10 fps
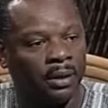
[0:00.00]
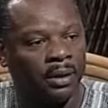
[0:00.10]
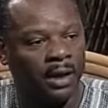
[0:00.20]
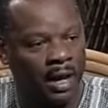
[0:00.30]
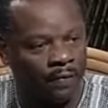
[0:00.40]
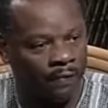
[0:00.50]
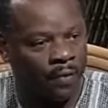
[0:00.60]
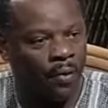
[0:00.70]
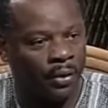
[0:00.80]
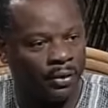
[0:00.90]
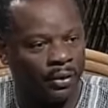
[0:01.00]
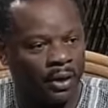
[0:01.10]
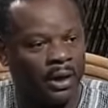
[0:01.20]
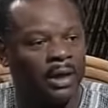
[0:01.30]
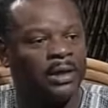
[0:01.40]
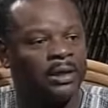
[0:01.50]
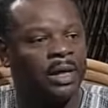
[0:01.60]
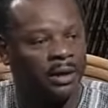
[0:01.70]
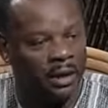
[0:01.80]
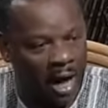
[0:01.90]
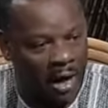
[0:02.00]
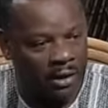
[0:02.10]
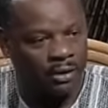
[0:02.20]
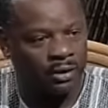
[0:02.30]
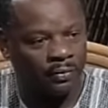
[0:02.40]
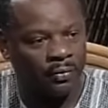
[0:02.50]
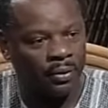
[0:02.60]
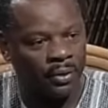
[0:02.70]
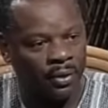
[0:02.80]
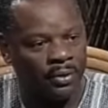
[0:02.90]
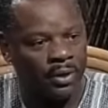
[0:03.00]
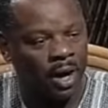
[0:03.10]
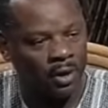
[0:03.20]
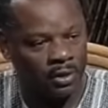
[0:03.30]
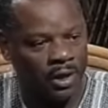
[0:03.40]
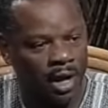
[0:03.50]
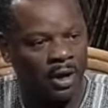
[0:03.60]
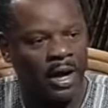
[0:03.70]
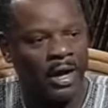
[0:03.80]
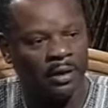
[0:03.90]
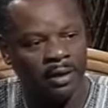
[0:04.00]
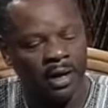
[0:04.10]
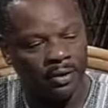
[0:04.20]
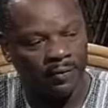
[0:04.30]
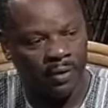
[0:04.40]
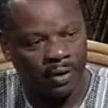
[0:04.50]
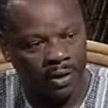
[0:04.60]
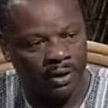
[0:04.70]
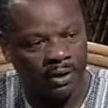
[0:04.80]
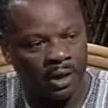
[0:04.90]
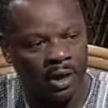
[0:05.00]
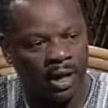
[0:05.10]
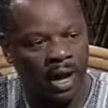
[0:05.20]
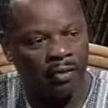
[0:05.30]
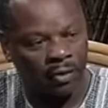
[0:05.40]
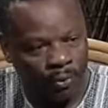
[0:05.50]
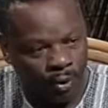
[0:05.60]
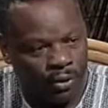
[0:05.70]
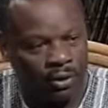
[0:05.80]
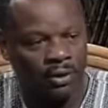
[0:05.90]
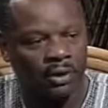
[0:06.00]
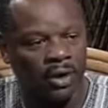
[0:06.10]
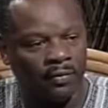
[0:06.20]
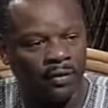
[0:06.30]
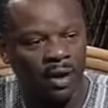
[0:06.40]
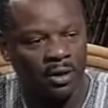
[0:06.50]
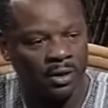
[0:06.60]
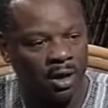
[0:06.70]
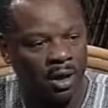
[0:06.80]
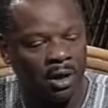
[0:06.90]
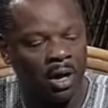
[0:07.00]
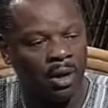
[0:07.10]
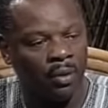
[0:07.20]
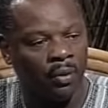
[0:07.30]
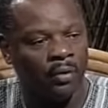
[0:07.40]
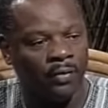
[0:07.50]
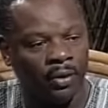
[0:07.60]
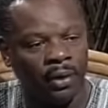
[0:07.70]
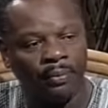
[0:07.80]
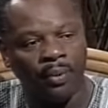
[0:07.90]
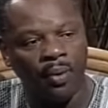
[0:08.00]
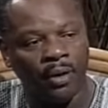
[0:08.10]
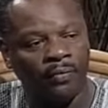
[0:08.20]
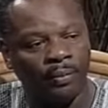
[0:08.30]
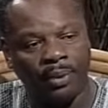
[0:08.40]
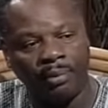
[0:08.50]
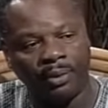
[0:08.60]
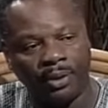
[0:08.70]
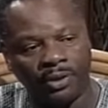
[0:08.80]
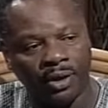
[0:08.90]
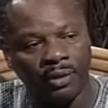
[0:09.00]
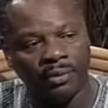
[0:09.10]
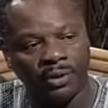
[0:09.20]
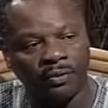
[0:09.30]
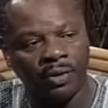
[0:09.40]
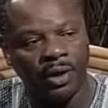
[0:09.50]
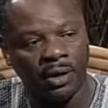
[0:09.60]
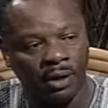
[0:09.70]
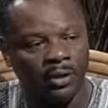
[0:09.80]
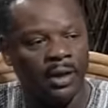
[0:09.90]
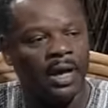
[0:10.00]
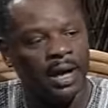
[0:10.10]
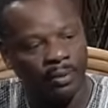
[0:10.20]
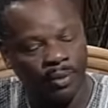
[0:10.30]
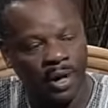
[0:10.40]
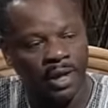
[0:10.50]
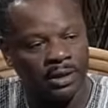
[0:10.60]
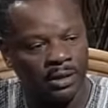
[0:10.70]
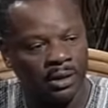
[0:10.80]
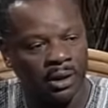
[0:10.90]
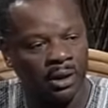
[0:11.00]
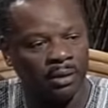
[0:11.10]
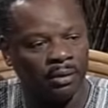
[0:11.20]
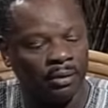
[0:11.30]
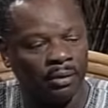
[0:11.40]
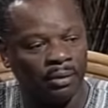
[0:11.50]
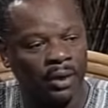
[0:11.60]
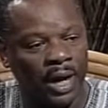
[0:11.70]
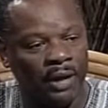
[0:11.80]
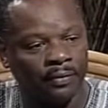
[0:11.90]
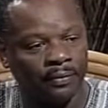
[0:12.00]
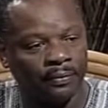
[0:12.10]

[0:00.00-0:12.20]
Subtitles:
gave forth at least the knowledge of Osar, and the various attributions of Osar were very important for people in terms of learning how to pass through life.